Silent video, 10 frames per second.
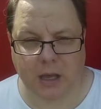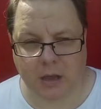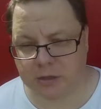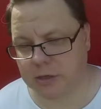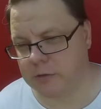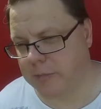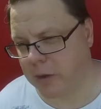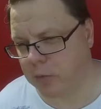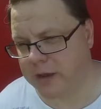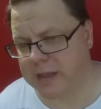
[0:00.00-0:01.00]
Also, you
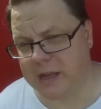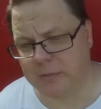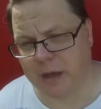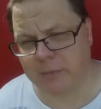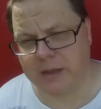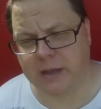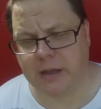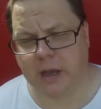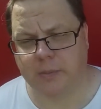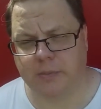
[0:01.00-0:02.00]
might want to think about
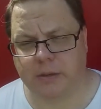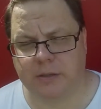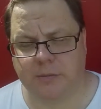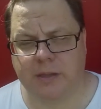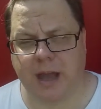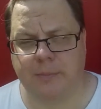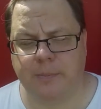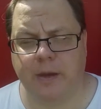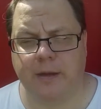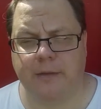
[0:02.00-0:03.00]
picking up some kind
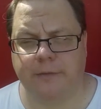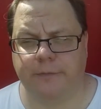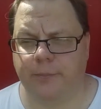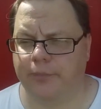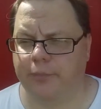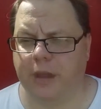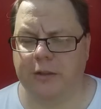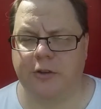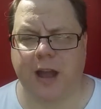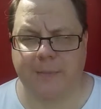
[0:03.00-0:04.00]
of
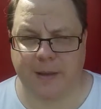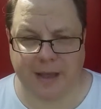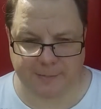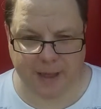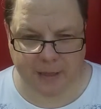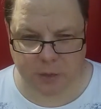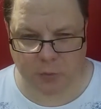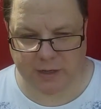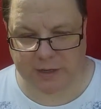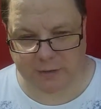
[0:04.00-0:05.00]
tripod mount. You
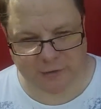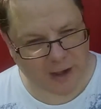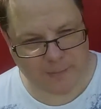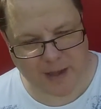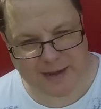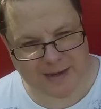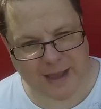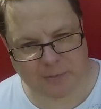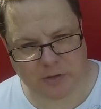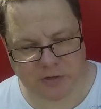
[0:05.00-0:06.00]
want to get a tripod
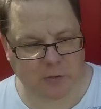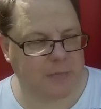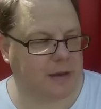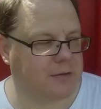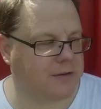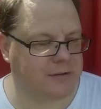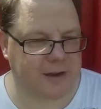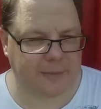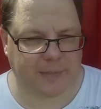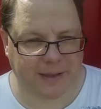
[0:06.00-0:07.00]
adapter so you can mount it on a
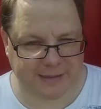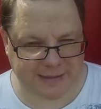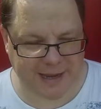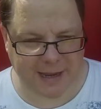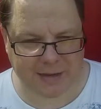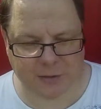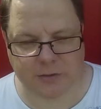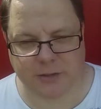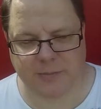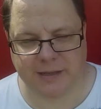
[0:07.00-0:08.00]
tripod stand or
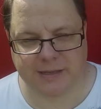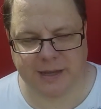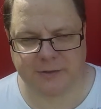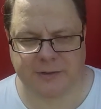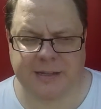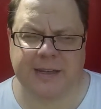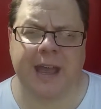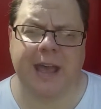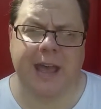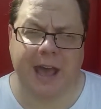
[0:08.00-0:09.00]
some of the accessories.
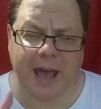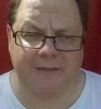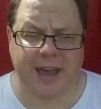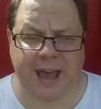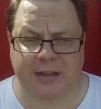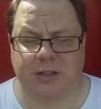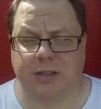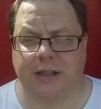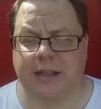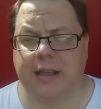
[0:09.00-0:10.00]
I've
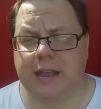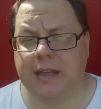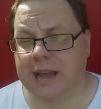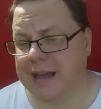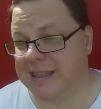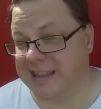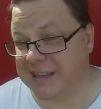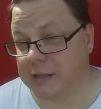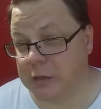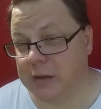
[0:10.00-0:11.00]
actually got
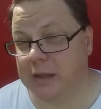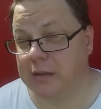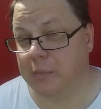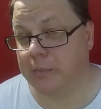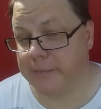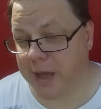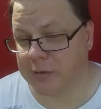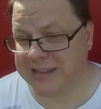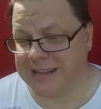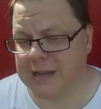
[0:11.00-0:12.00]
this unit
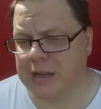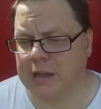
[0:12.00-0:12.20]
mounted